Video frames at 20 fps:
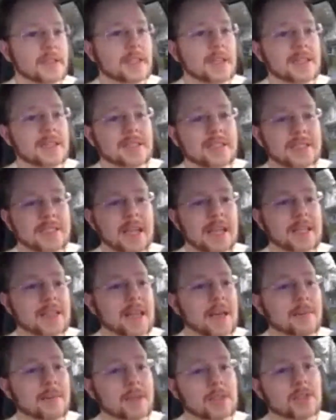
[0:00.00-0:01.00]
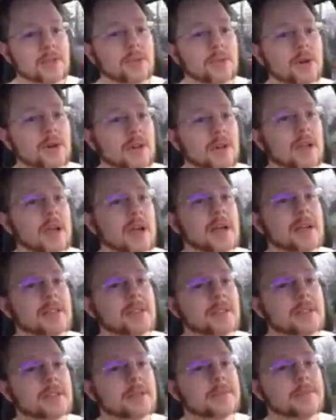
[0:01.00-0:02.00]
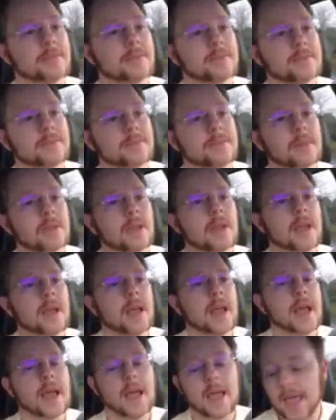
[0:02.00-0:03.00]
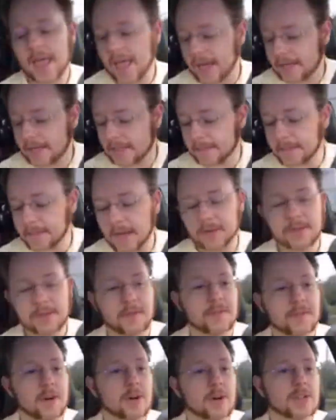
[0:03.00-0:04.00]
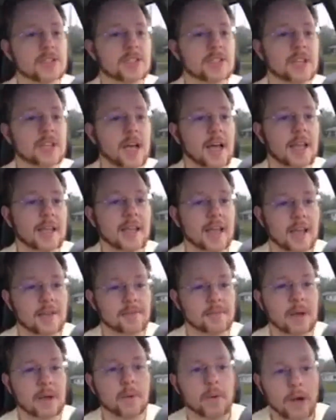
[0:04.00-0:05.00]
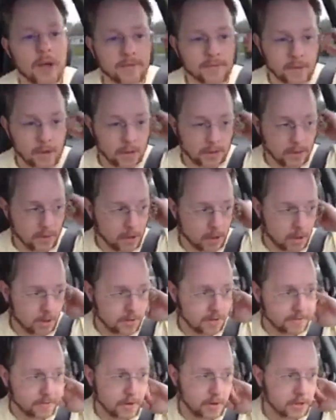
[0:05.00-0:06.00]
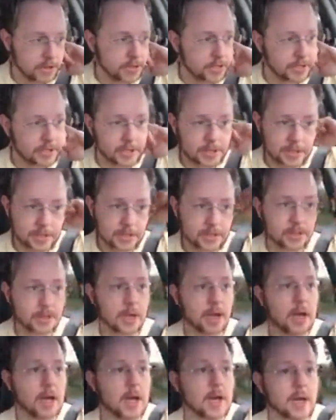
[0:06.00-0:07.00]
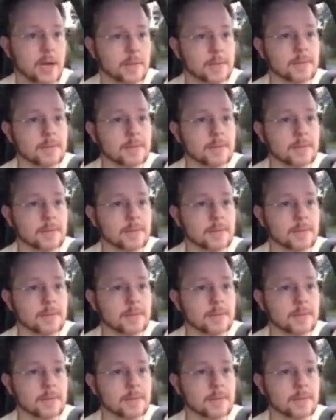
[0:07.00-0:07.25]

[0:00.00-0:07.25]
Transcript: doesn't take that much work, guys. And about the verse, I gave my wife all the verses. I